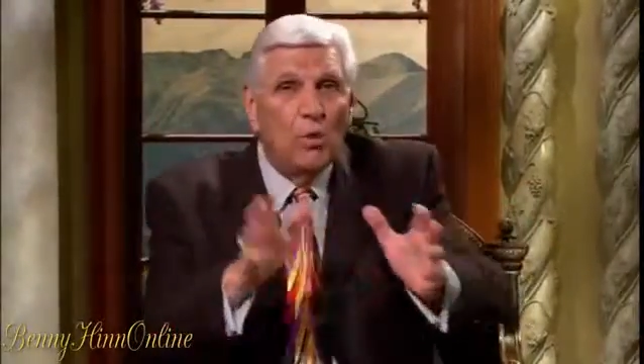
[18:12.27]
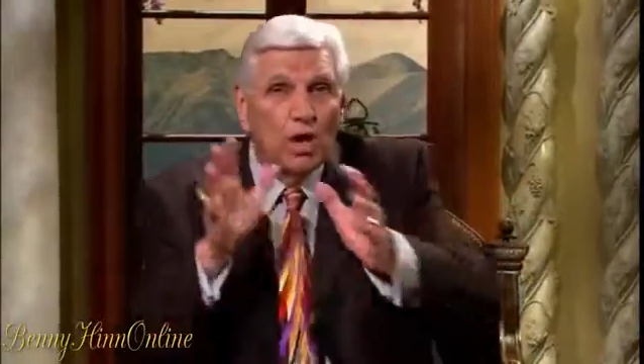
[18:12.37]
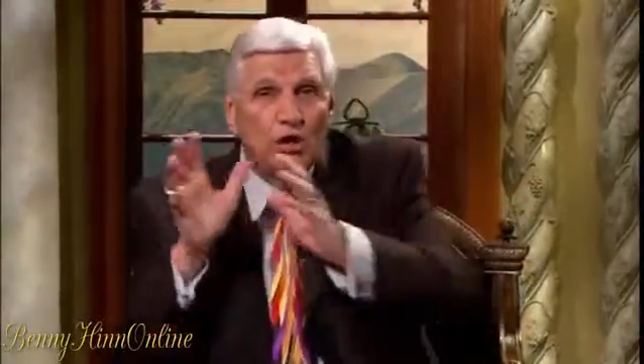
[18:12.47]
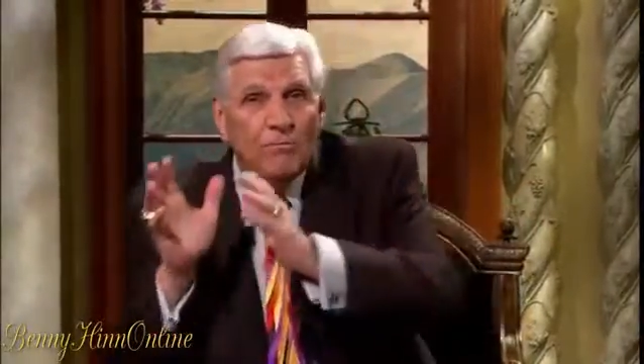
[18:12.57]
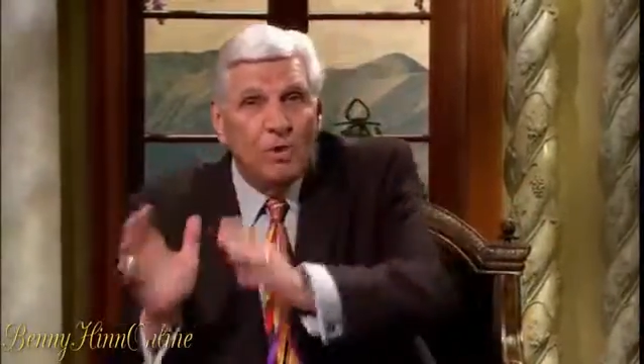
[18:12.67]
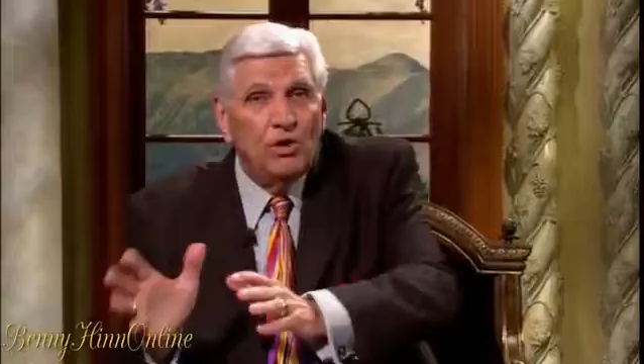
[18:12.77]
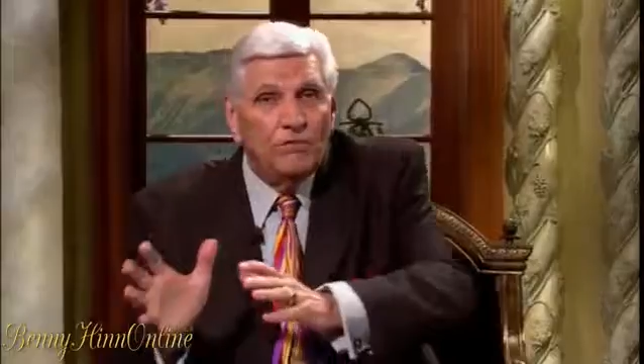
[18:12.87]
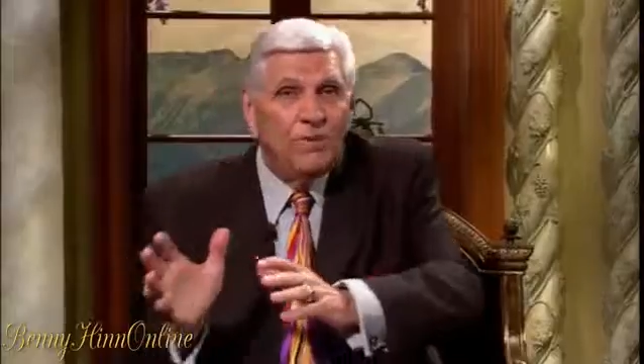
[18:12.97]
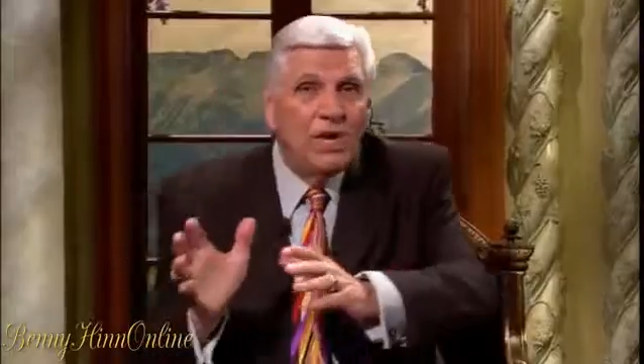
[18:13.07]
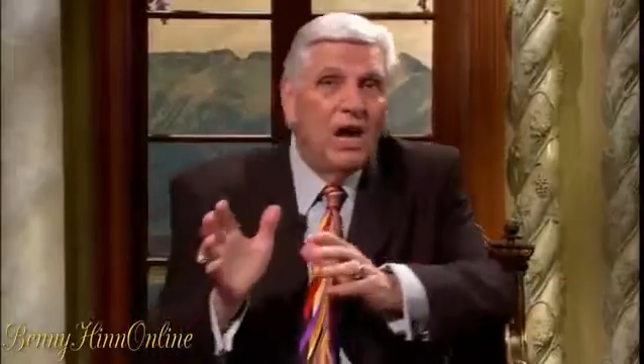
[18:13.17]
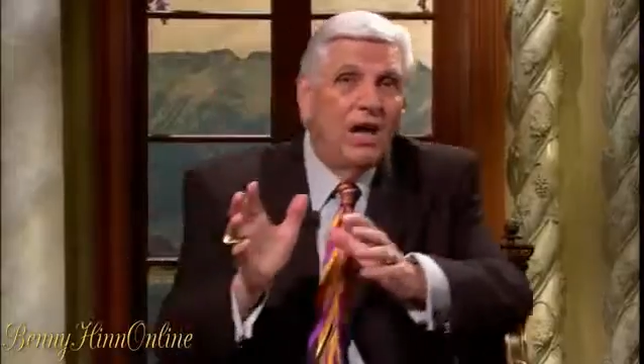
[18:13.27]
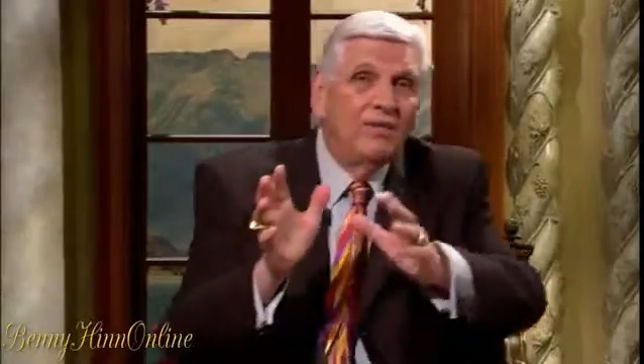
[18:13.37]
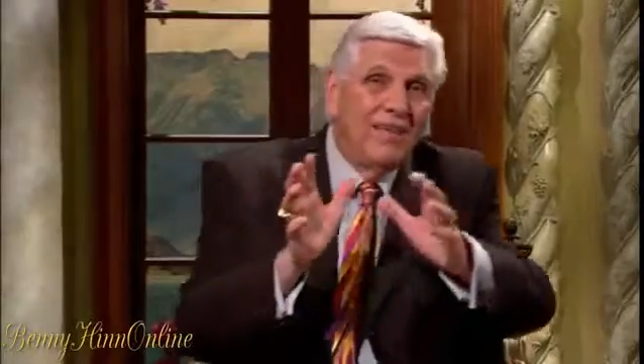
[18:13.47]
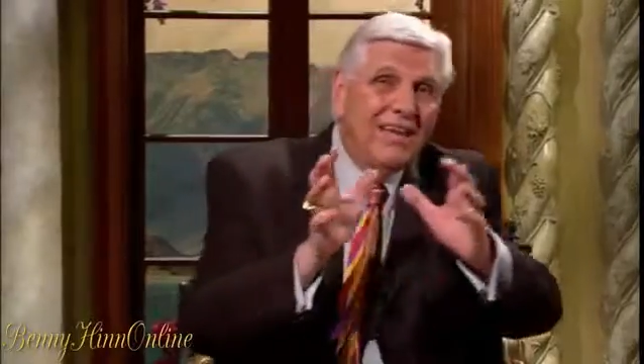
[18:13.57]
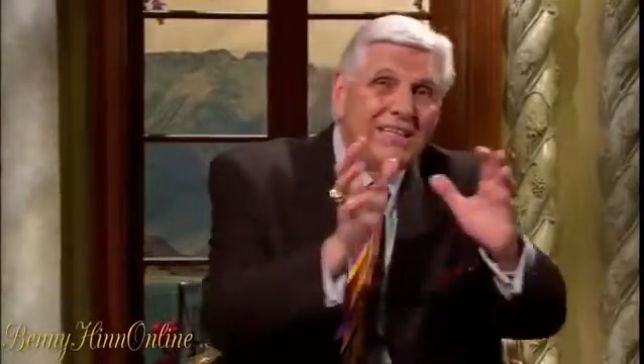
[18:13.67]
We're going to move
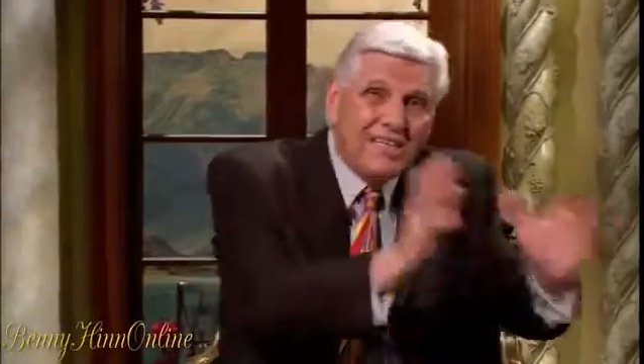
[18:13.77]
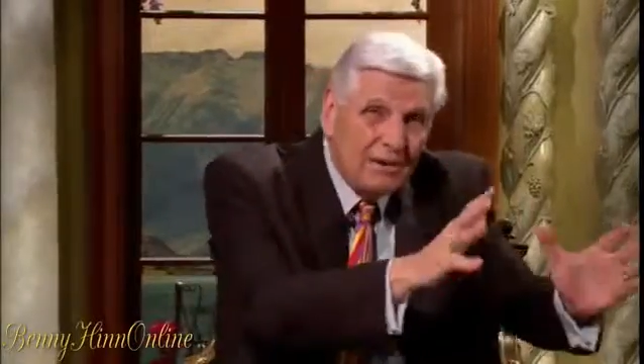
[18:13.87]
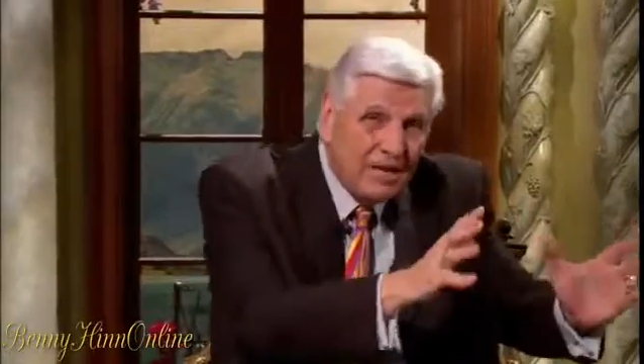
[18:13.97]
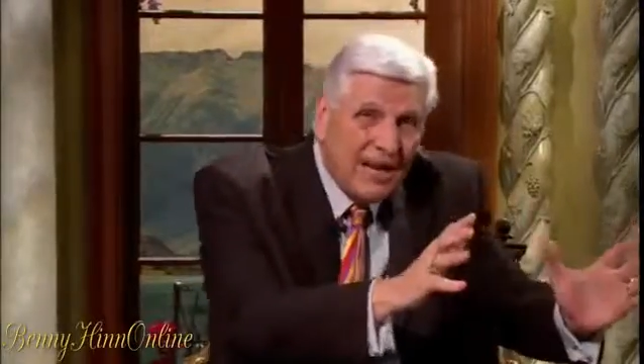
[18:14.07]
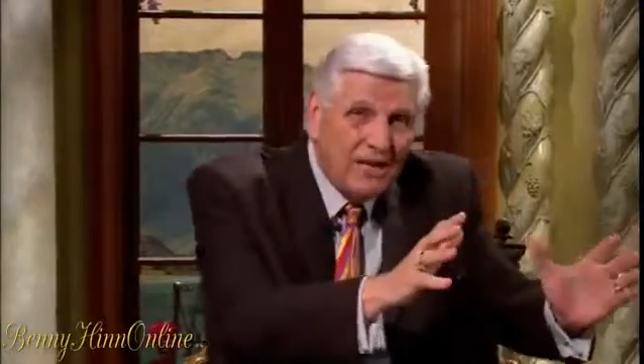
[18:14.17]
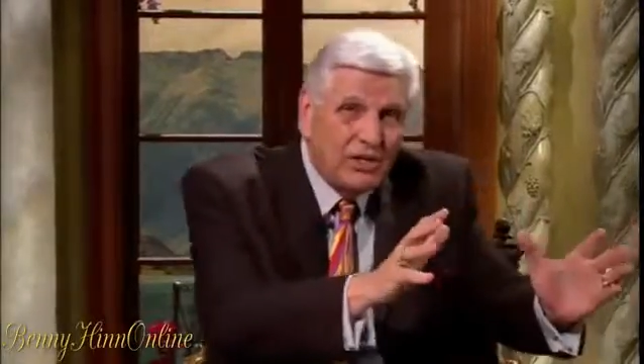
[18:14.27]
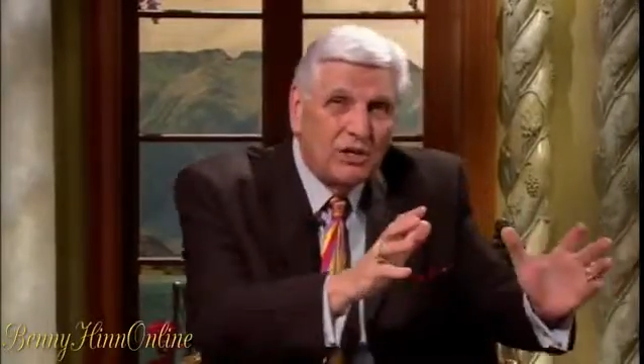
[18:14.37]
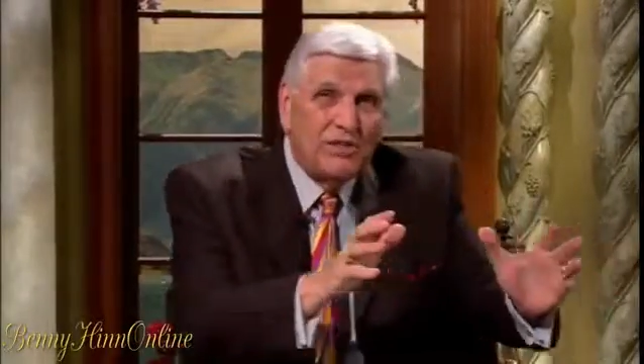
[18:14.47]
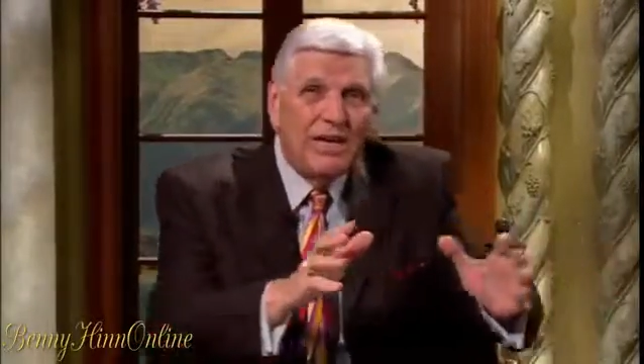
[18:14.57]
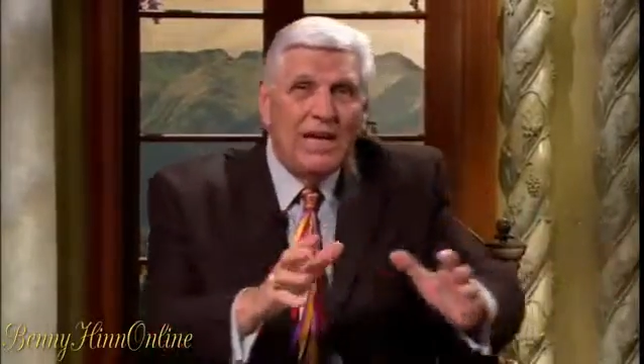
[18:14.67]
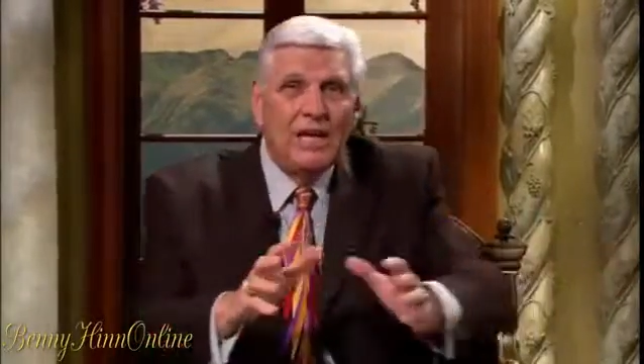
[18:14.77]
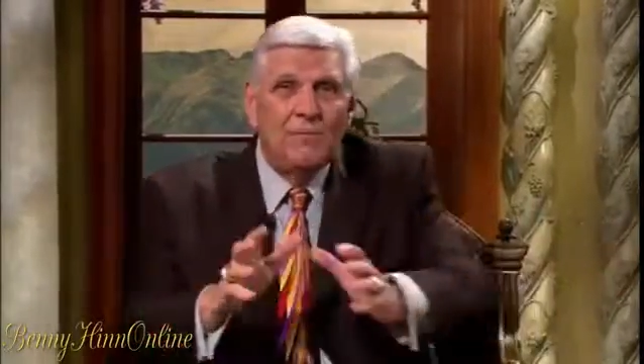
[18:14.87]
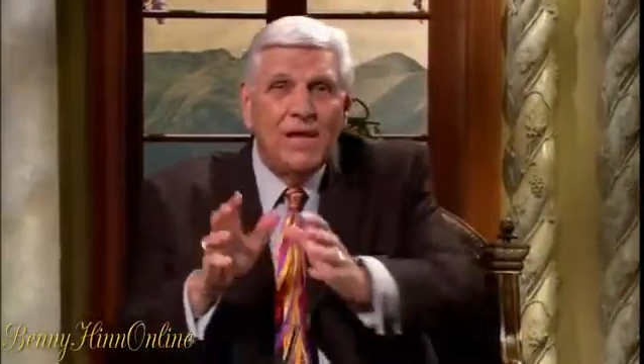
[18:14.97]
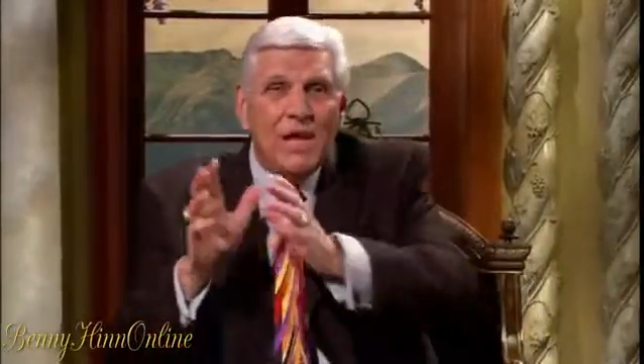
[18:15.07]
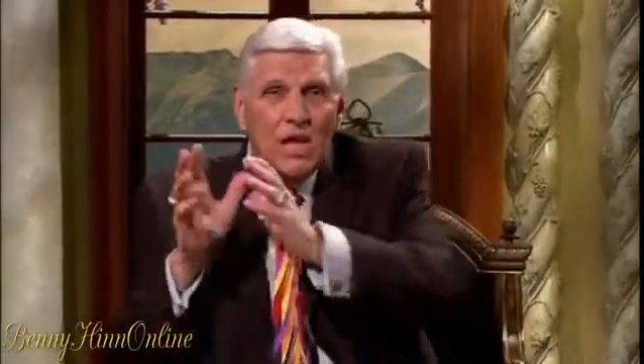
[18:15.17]
beyond the intimidation of the
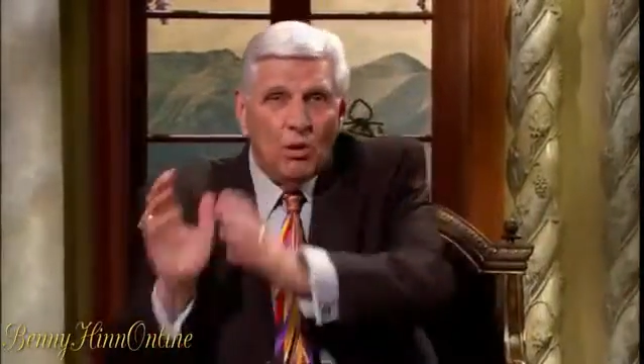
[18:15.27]
enemy.